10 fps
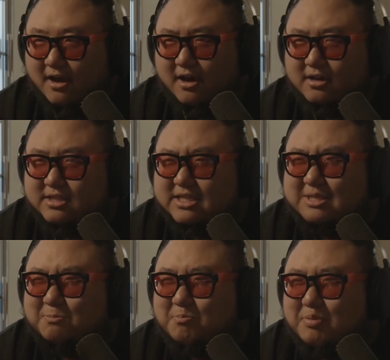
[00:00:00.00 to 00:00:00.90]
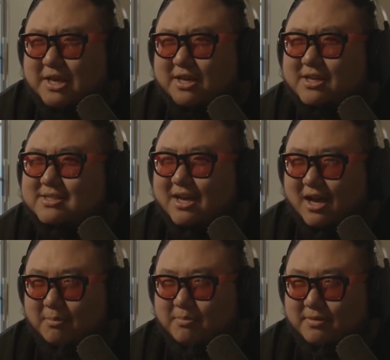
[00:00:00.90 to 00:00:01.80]
Oh, this build
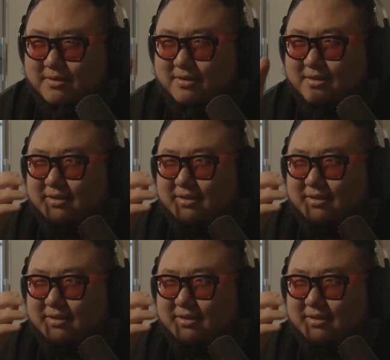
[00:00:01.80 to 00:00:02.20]
up.